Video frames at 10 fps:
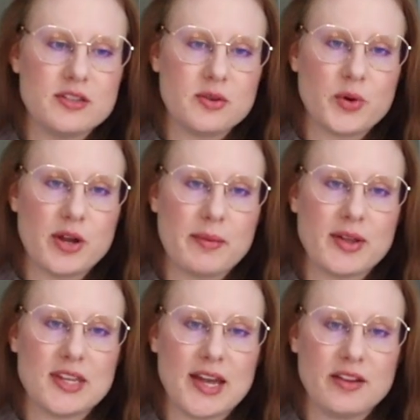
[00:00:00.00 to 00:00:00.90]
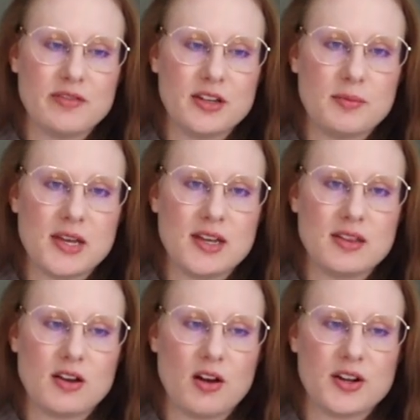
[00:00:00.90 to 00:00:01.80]
story about the elephant being
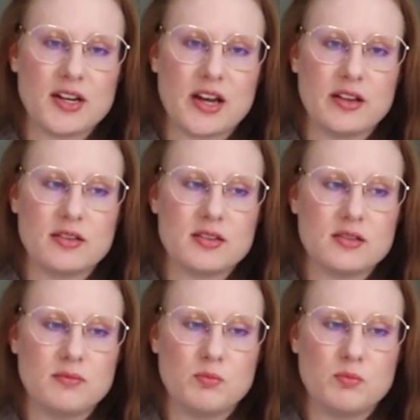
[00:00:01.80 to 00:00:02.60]
the Karkaddan's